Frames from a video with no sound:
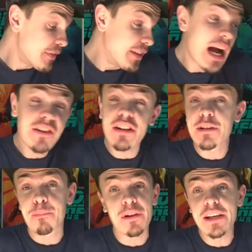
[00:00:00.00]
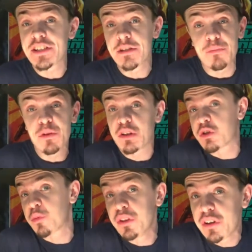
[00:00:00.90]
the actor that plays him
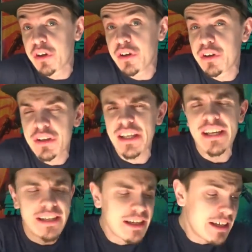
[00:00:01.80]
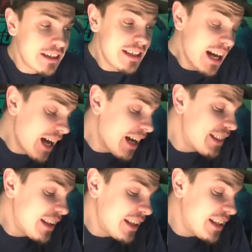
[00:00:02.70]
looks really good, and yeah, I
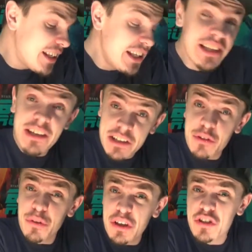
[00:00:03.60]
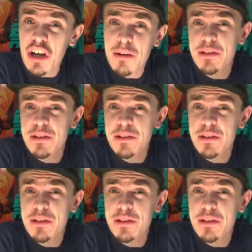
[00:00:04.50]
think he can do a good job.